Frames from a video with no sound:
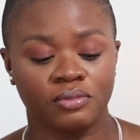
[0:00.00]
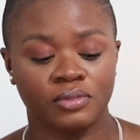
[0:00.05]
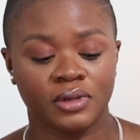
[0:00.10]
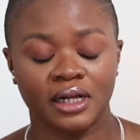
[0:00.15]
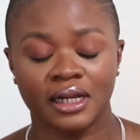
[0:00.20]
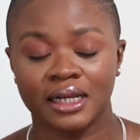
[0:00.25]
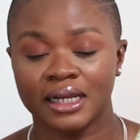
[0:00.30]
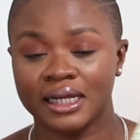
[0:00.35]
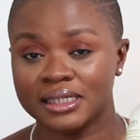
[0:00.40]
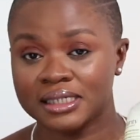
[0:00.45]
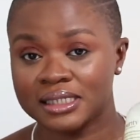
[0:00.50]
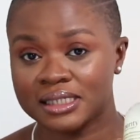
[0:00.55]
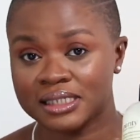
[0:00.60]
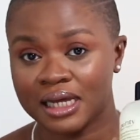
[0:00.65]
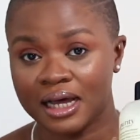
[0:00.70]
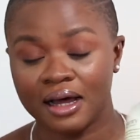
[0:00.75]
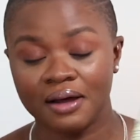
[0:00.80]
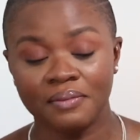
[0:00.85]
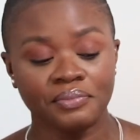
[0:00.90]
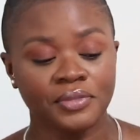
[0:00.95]

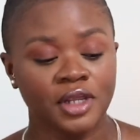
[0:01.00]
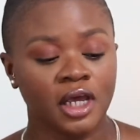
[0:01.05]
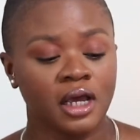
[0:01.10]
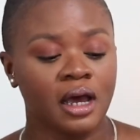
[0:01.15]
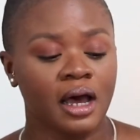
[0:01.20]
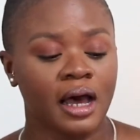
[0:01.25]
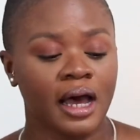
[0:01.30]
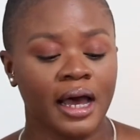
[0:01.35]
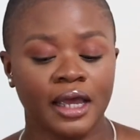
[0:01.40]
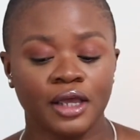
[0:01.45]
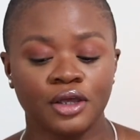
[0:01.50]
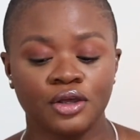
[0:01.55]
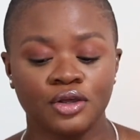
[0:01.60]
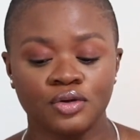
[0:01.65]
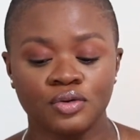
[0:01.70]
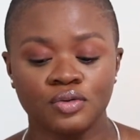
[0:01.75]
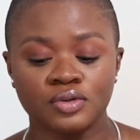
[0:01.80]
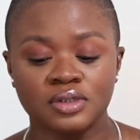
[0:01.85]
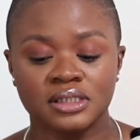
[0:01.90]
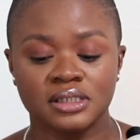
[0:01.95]
cleanser I
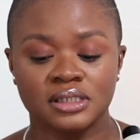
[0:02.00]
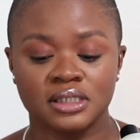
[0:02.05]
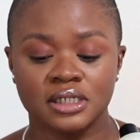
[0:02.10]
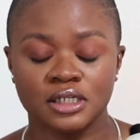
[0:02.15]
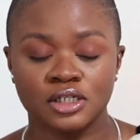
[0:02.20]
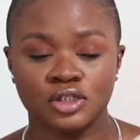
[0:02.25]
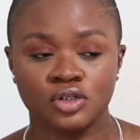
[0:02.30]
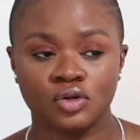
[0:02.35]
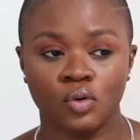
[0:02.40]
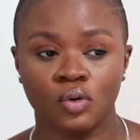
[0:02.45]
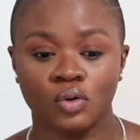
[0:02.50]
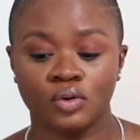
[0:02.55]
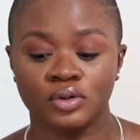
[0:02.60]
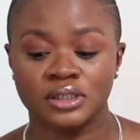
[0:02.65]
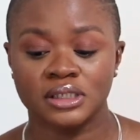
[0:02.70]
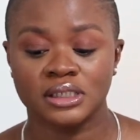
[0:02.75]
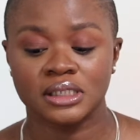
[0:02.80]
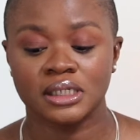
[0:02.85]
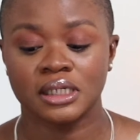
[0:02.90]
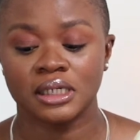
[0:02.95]
use this or
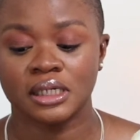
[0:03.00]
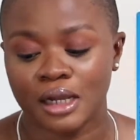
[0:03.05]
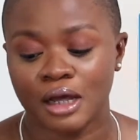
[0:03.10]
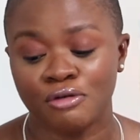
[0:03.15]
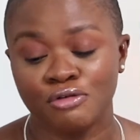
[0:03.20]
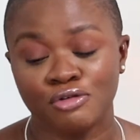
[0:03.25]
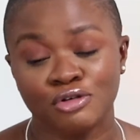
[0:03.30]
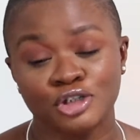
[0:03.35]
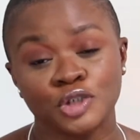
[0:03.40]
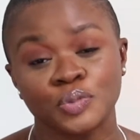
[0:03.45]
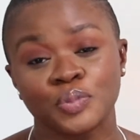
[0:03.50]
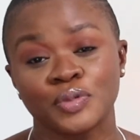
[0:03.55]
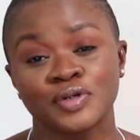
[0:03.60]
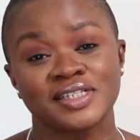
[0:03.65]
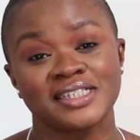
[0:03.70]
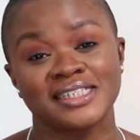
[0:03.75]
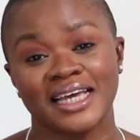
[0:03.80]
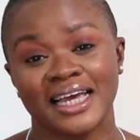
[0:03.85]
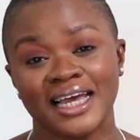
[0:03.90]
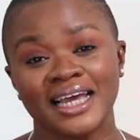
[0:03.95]
the La Roche
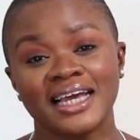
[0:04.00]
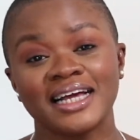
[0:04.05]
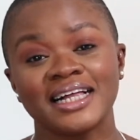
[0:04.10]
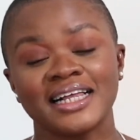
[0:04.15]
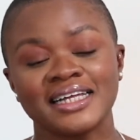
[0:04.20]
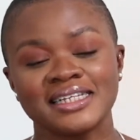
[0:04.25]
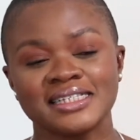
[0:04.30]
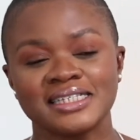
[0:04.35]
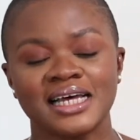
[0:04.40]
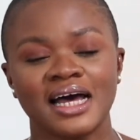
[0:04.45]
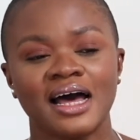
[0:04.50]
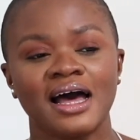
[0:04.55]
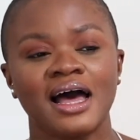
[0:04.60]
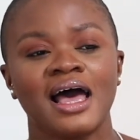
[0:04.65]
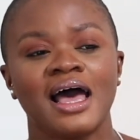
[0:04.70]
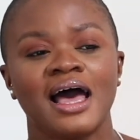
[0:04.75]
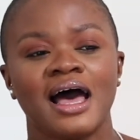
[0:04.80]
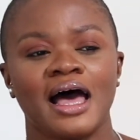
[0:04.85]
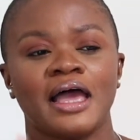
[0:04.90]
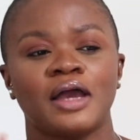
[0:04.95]
Posay cleanser,
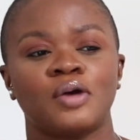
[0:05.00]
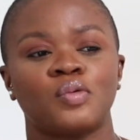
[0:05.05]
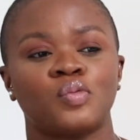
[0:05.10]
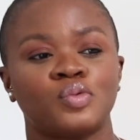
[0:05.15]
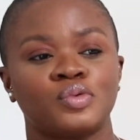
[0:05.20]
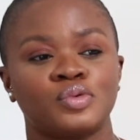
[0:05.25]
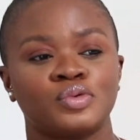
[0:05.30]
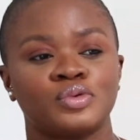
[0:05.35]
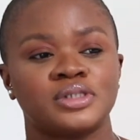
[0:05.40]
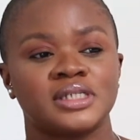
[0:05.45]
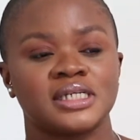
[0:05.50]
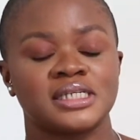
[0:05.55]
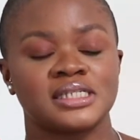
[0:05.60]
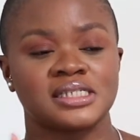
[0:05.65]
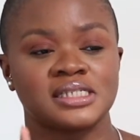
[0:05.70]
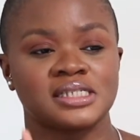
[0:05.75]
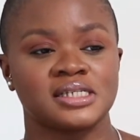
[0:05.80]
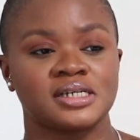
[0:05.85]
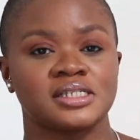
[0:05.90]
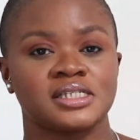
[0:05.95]
I would
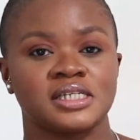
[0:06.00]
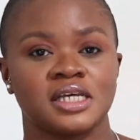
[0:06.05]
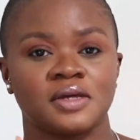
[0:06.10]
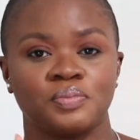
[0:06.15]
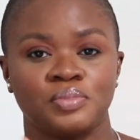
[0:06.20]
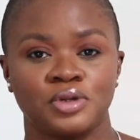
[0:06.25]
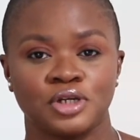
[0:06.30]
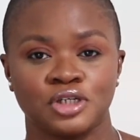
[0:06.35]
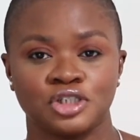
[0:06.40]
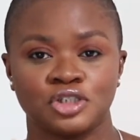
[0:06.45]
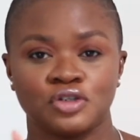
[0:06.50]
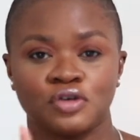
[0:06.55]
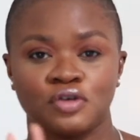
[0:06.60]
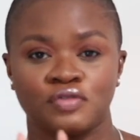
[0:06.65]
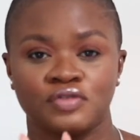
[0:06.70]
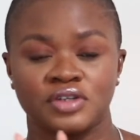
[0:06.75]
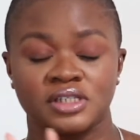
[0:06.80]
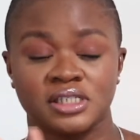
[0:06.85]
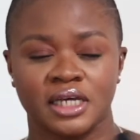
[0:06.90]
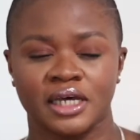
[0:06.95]
insert a picture
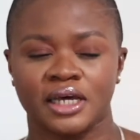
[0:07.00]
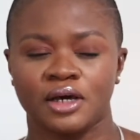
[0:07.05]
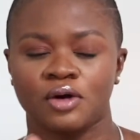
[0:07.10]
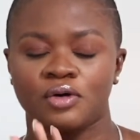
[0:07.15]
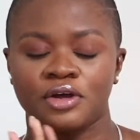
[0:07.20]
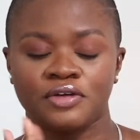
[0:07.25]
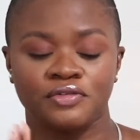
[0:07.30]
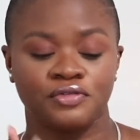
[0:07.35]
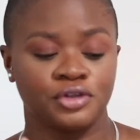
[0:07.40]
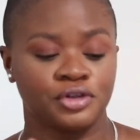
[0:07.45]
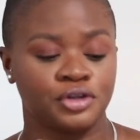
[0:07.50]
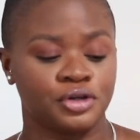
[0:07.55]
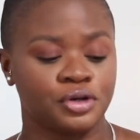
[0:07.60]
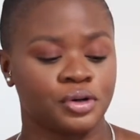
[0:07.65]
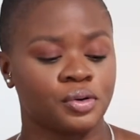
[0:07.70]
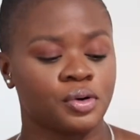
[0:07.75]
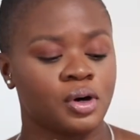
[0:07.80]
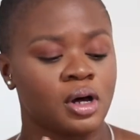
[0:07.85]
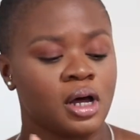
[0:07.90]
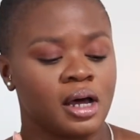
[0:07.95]
of it here or a
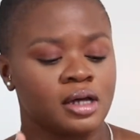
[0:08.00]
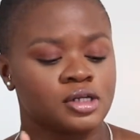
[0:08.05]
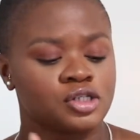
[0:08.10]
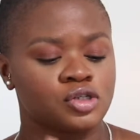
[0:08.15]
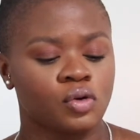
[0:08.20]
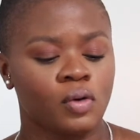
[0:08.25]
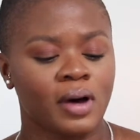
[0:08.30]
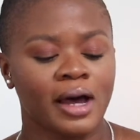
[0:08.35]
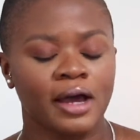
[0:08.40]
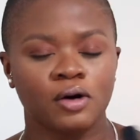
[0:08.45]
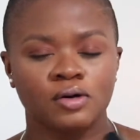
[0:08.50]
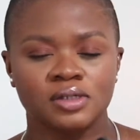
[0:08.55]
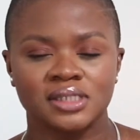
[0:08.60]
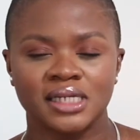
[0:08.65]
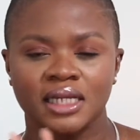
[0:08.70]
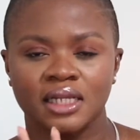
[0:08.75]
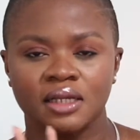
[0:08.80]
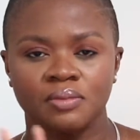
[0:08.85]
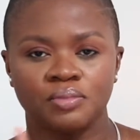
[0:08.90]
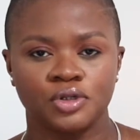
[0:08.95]
video. So I
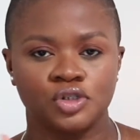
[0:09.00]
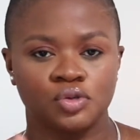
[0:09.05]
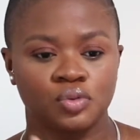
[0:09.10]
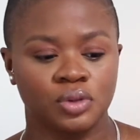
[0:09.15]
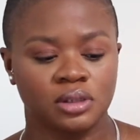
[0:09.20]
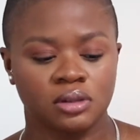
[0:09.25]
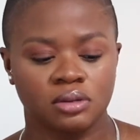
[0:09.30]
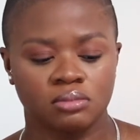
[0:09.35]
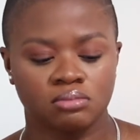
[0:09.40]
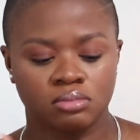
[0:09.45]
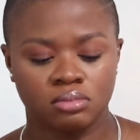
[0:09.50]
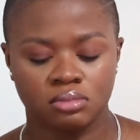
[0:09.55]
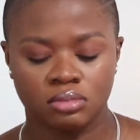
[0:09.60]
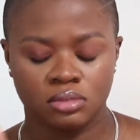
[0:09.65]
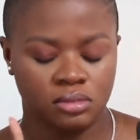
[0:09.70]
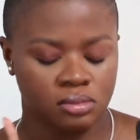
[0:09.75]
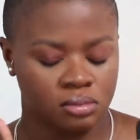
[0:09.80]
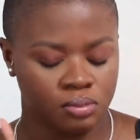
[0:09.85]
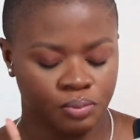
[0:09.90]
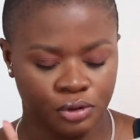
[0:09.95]
alternate between
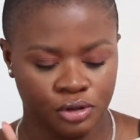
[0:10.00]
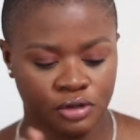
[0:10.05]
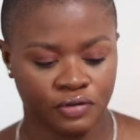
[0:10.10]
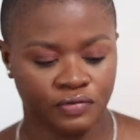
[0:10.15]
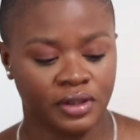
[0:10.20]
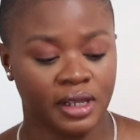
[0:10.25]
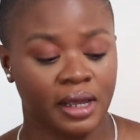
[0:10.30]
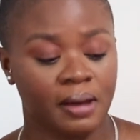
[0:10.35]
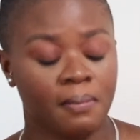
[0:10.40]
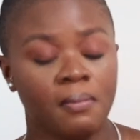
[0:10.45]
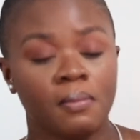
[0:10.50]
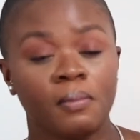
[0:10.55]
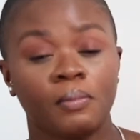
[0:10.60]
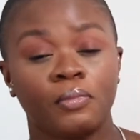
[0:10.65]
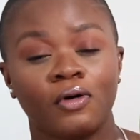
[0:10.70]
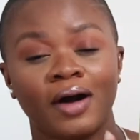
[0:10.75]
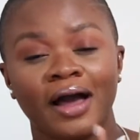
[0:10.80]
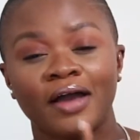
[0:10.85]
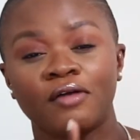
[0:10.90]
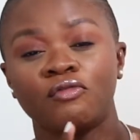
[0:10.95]
both of them,
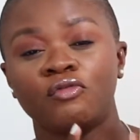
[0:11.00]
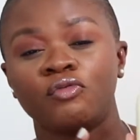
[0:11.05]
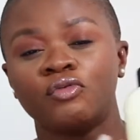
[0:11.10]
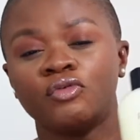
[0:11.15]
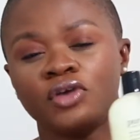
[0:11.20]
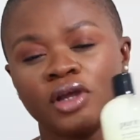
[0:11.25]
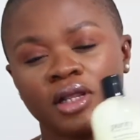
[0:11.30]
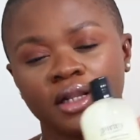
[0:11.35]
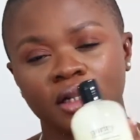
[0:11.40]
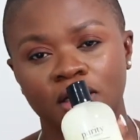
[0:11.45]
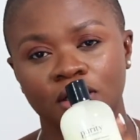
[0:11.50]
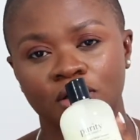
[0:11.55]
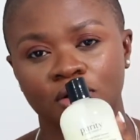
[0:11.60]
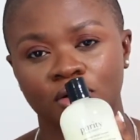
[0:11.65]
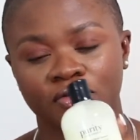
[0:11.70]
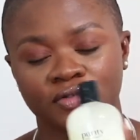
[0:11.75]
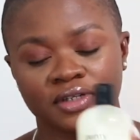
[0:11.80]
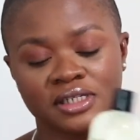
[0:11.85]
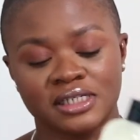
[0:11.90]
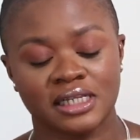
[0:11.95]
but I really
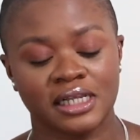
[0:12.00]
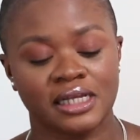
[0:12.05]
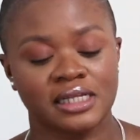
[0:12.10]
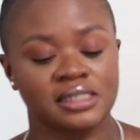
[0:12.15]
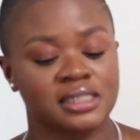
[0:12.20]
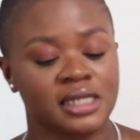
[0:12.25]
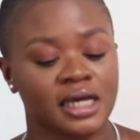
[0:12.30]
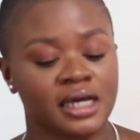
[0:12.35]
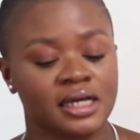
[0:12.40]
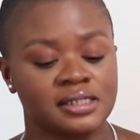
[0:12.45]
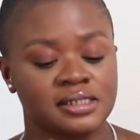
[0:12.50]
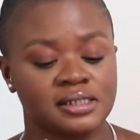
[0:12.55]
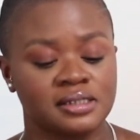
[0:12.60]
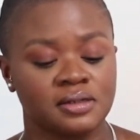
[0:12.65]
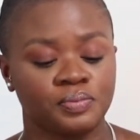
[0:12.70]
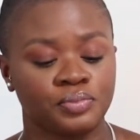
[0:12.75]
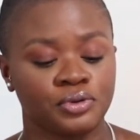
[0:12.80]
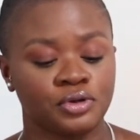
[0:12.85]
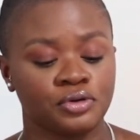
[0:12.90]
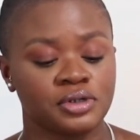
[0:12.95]
love this cleanser. It's the
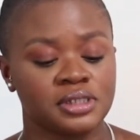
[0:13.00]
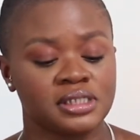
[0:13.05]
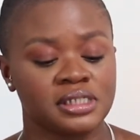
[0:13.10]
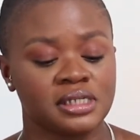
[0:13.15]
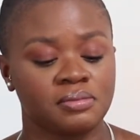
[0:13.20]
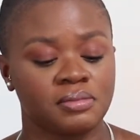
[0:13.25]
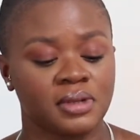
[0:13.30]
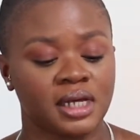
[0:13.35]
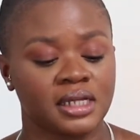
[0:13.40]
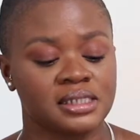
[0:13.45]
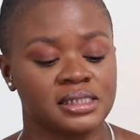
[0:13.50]
Purity Made